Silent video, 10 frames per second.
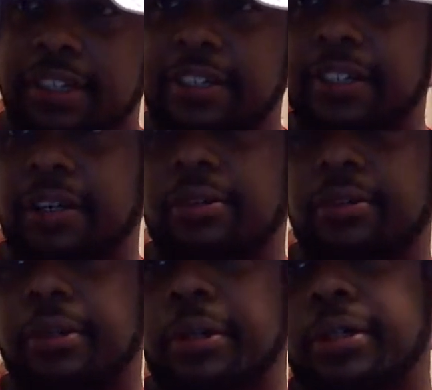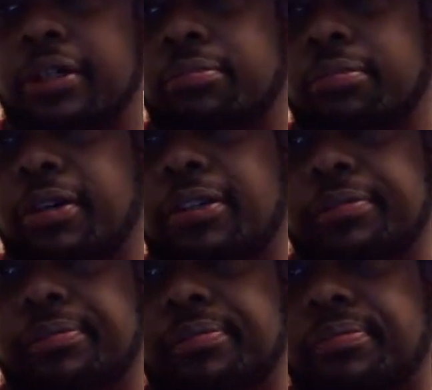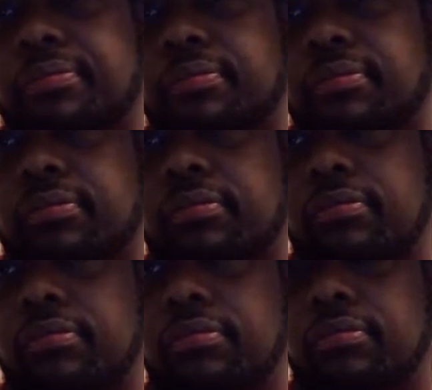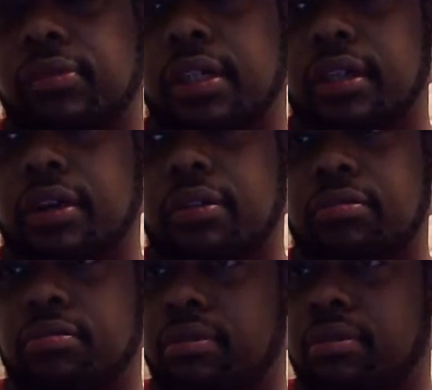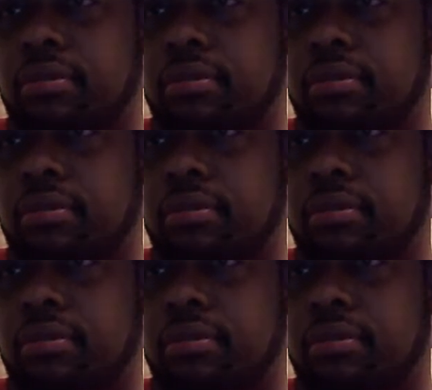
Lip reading: You know, but you know,